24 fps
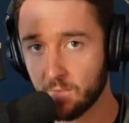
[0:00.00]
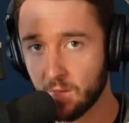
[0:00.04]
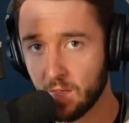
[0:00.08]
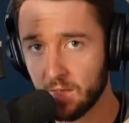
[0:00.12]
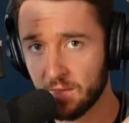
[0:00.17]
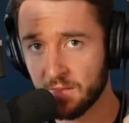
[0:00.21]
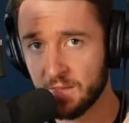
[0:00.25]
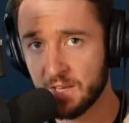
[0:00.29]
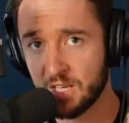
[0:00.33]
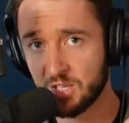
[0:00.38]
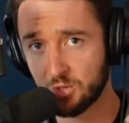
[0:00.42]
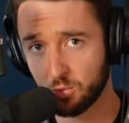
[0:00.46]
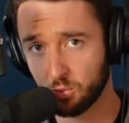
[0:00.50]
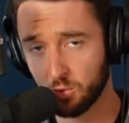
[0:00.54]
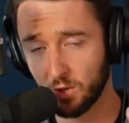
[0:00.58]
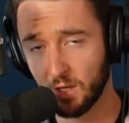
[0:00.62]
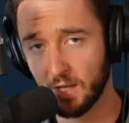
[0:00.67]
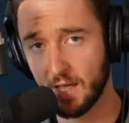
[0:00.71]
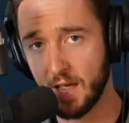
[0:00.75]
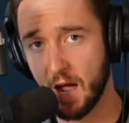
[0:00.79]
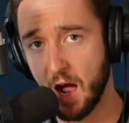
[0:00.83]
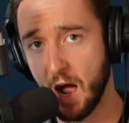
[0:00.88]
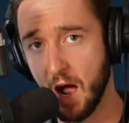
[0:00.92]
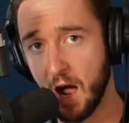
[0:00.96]
these
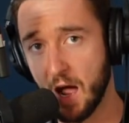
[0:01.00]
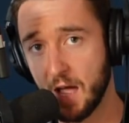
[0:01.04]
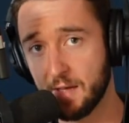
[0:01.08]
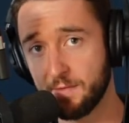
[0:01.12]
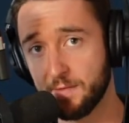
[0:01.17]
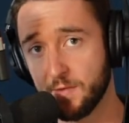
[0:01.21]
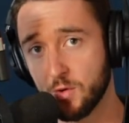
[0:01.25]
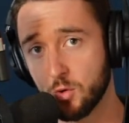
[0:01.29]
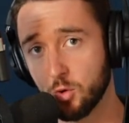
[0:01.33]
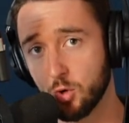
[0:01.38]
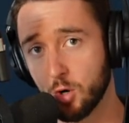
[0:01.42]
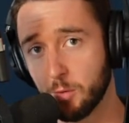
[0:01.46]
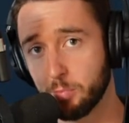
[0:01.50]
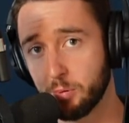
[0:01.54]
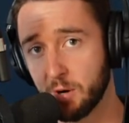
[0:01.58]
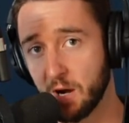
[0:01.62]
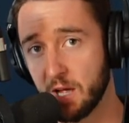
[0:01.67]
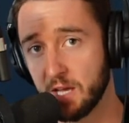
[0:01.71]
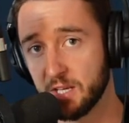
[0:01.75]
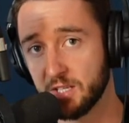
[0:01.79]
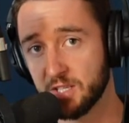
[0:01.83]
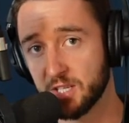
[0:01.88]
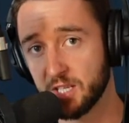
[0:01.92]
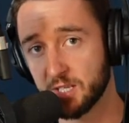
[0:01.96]
really high fuel
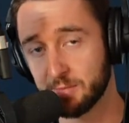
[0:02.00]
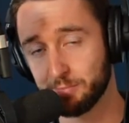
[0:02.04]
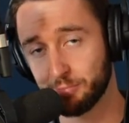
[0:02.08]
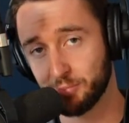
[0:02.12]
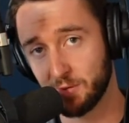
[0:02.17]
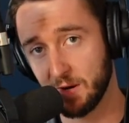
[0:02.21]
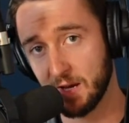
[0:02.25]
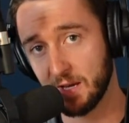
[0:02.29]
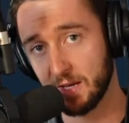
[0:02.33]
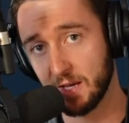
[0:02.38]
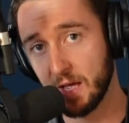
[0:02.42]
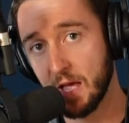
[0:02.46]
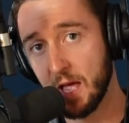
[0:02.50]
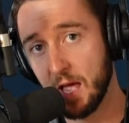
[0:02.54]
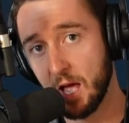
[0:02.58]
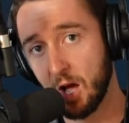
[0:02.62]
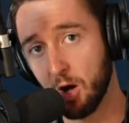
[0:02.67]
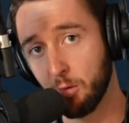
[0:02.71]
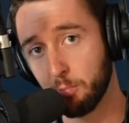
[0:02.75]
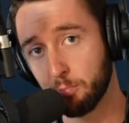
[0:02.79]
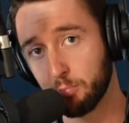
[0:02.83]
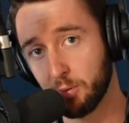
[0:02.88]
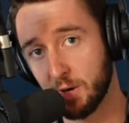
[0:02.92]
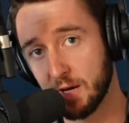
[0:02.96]
prices
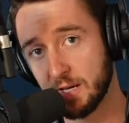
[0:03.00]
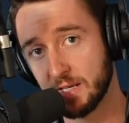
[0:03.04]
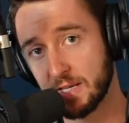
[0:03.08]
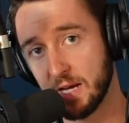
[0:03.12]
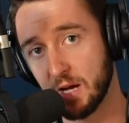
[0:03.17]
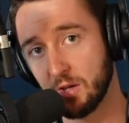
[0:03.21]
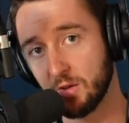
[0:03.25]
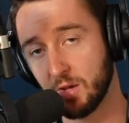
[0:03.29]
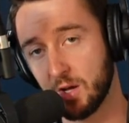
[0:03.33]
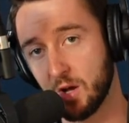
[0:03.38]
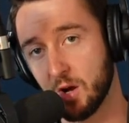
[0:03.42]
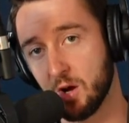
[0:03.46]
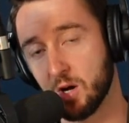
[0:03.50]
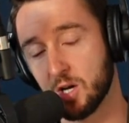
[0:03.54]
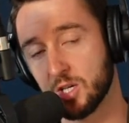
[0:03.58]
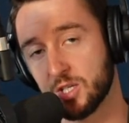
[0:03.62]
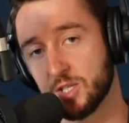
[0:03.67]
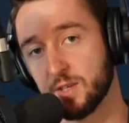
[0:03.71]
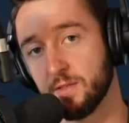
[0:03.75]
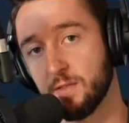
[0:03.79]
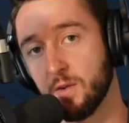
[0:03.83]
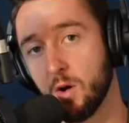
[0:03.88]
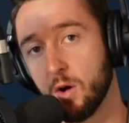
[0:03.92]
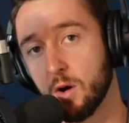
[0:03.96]
help bring down the
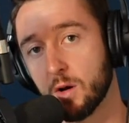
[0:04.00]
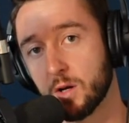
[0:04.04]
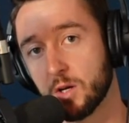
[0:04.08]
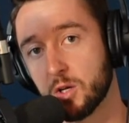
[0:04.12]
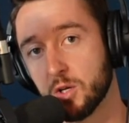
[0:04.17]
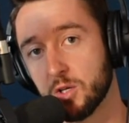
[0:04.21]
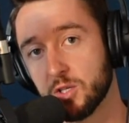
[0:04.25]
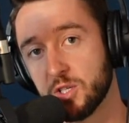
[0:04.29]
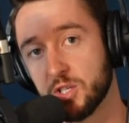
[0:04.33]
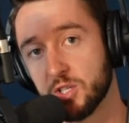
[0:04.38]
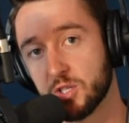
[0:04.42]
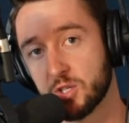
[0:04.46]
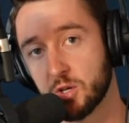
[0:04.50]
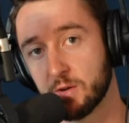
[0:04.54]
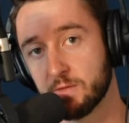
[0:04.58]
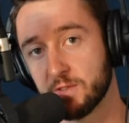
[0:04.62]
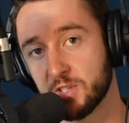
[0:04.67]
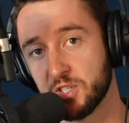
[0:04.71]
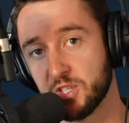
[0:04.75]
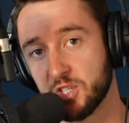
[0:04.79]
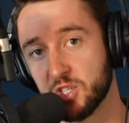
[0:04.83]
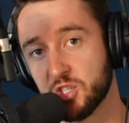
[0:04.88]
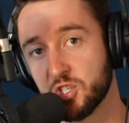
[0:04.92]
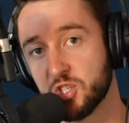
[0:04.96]
cost of goods and
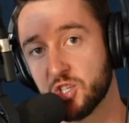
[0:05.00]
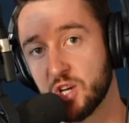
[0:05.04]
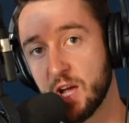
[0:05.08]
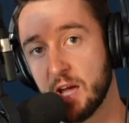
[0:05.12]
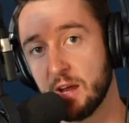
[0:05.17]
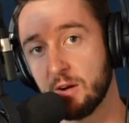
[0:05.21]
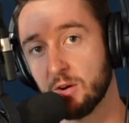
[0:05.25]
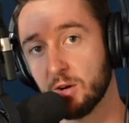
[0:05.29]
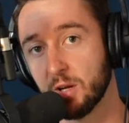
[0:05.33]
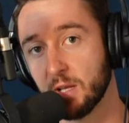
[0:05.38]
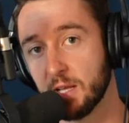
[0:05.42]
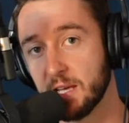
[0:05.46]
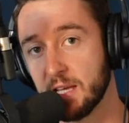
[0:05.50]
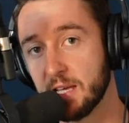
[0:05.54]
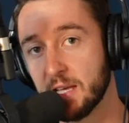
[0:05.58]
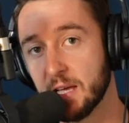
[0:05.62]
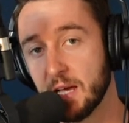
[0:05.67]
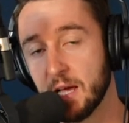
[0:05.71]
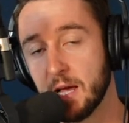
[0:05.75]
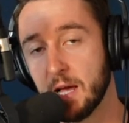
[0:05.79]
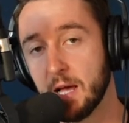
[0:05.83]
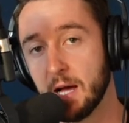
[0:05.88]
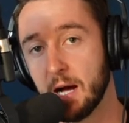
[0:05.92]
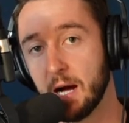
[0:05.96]
services generally,
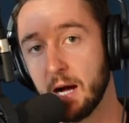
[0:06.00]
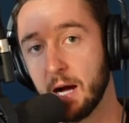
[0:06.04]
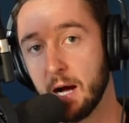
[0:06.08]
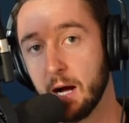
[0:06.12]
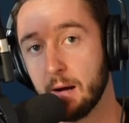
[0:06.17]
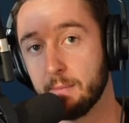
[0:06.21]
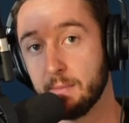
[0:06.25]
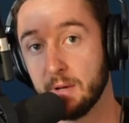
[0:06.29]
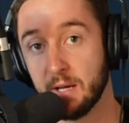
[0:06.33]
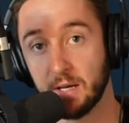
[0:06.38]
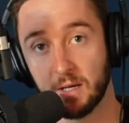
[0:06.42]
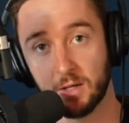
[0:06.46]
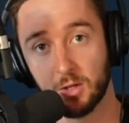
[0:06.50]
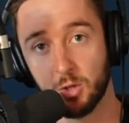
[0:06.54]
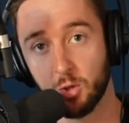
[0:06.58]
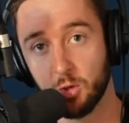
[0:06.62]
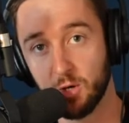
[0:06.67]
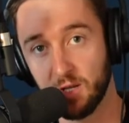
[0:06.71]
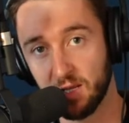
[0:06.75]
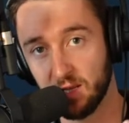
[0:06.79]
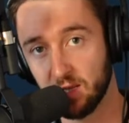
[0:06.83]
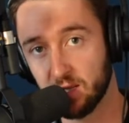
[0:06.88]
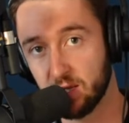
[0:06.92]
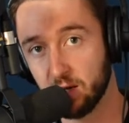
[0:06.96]

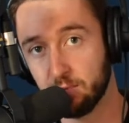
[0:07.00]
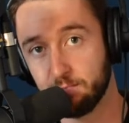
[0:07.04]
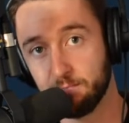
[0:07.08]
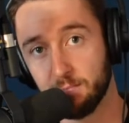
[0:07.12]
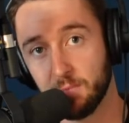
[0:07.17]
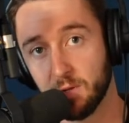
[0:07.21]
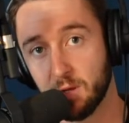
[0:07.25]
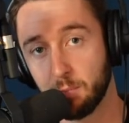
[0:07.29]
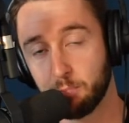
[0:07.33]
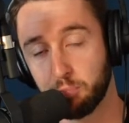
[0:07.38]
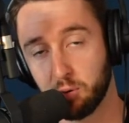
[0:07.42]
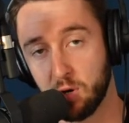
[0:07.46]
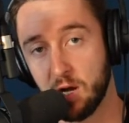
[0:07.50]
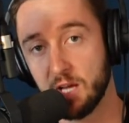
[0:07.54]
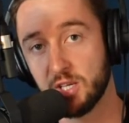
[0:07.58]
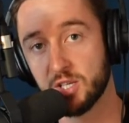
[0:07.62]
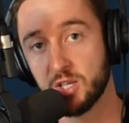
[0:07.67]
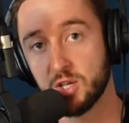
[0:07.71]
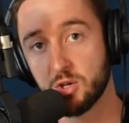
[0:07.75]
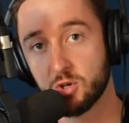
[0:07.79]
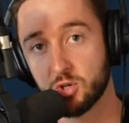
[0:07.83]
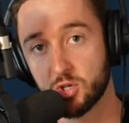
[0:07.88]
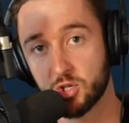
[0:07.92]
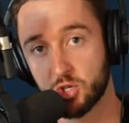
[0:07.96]
including the price
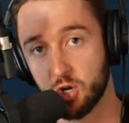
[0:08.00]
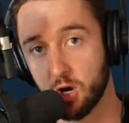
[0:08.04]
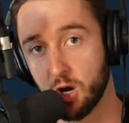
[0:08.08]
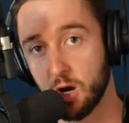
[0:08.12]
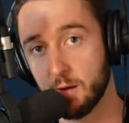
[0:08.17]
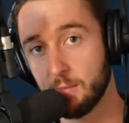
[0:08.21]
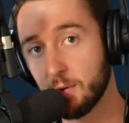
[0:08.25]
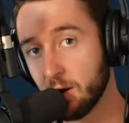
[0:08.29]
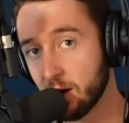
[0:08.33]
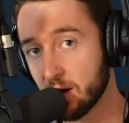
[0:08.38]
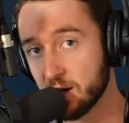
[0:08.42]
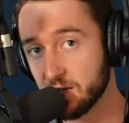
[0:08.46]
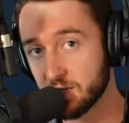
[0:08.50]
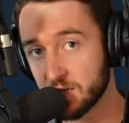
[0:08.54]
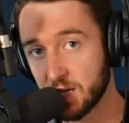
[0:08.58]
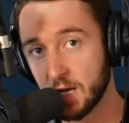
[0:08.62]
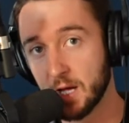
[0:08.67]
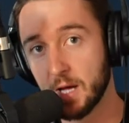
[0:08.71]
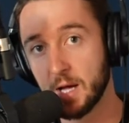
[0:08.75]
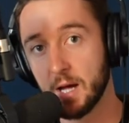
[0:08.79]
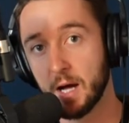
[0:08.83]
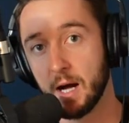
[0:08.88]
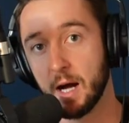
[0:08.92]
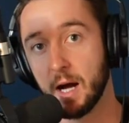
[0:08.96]
of your strawberries
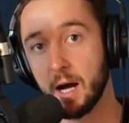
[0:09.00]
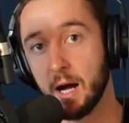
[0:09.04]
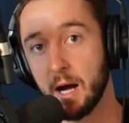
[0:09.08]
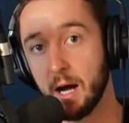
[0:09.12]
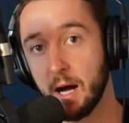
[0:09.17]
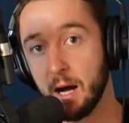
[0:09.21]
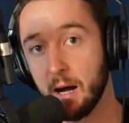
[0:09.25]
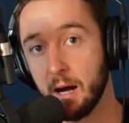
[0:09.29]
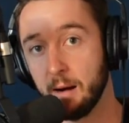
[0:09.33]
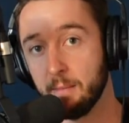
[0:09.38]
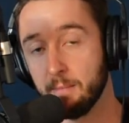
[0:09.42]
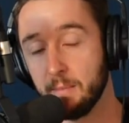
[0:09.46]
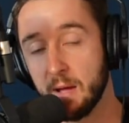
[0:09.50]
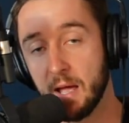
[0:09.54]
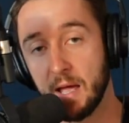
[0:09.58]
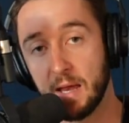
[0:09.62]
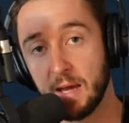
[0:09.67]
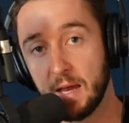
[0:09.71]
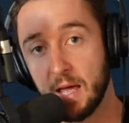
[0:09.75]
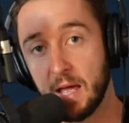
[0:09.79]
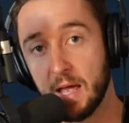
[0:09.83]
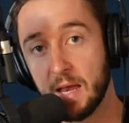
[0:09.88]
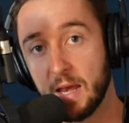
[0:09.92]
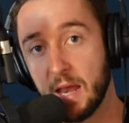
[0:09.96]

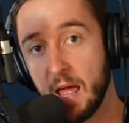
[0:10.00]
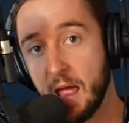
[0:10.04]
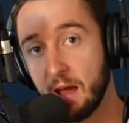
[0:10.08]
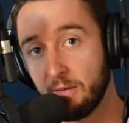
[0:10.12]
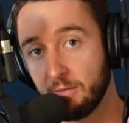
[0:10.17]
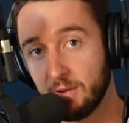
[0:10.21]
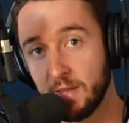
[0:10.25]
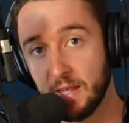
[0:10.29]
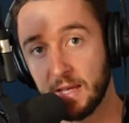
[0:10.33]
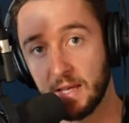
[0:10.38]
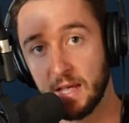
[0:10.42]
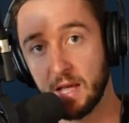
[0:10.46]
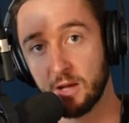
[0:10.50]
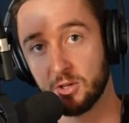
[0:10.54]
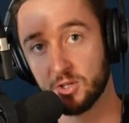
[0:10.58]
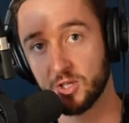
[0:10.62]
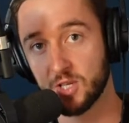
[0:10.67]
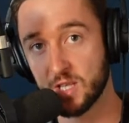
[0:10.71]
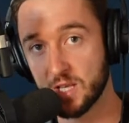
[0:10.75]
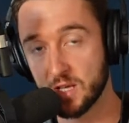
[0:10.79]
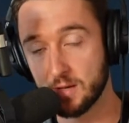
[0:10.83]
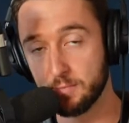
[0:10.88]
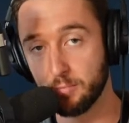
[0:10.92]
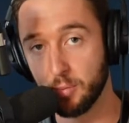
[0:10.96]
and everything else
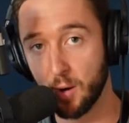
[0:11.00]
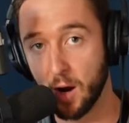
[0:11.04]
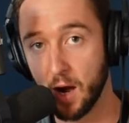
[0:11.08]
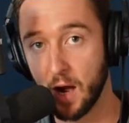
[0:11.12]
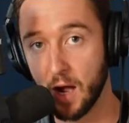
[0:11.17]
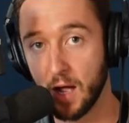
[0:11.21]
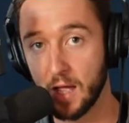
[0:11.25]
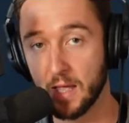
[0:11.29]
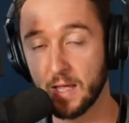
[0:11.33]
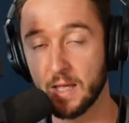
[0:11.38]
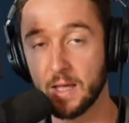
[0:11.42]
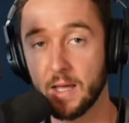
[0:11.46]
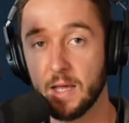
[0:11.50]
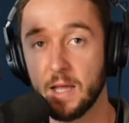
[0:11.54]
that you buy?